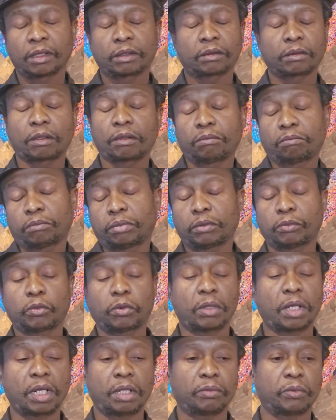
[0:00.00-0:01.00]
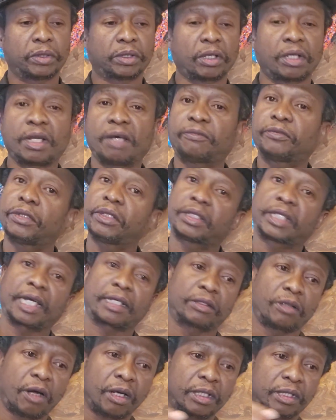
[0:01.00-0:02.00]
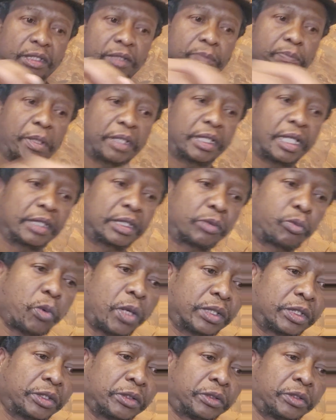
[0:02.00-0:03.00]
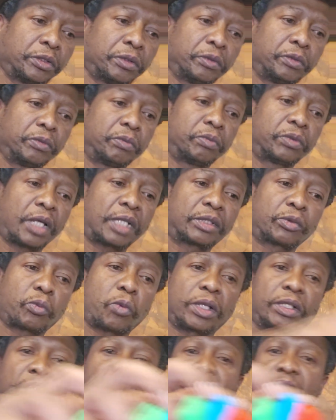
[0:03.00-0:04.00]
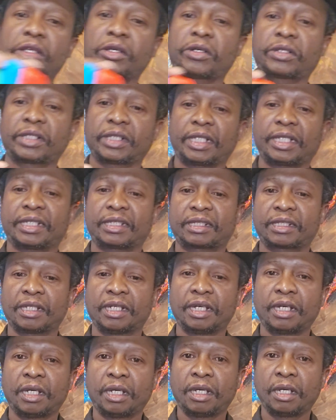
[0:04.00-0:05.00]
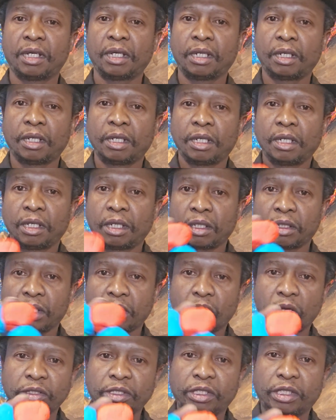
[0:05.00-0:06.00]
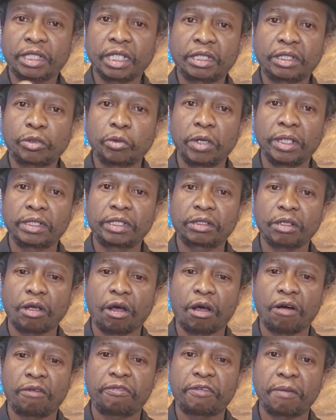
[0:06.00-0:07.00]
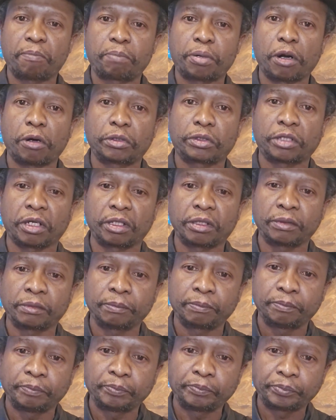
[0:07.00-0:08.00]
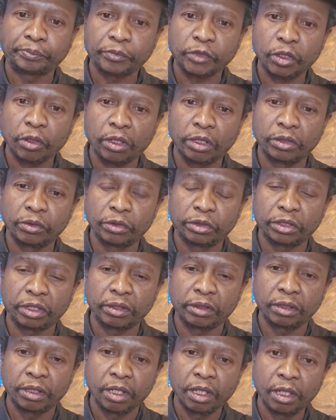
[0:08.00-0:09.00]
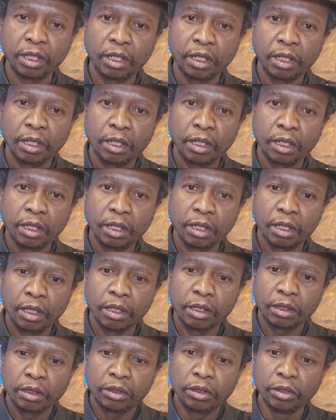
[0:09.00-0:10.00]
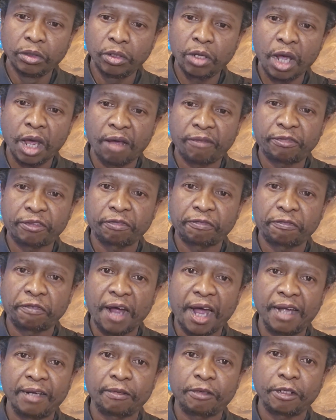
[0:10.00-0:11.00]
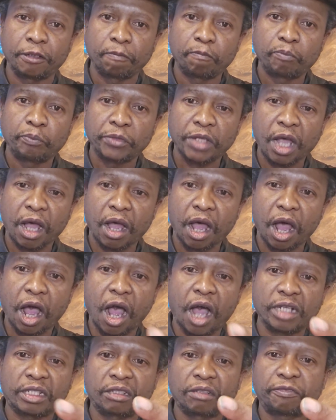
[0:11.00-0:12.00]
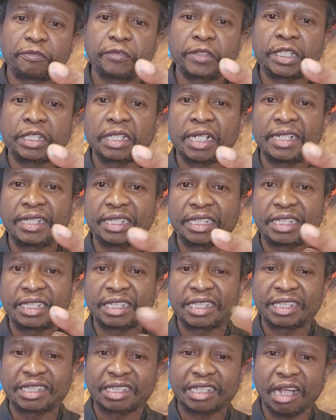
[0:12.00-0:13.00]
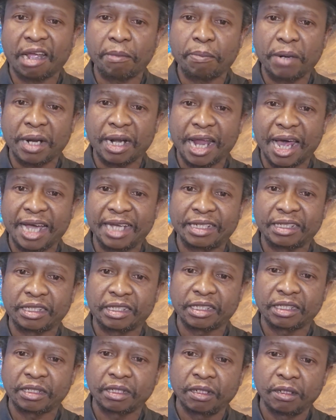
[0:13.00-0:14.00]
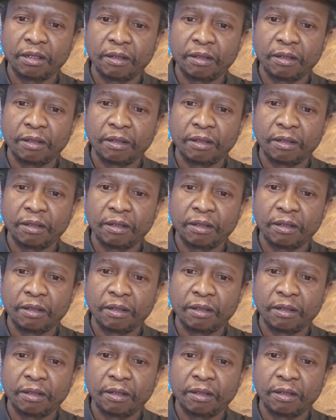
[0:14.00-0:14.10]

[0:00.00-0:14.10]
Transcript: We don't have the technology, but that's what you do. That's what the theory is. The constituents of a proton or a neutron, you have to artificially stabilize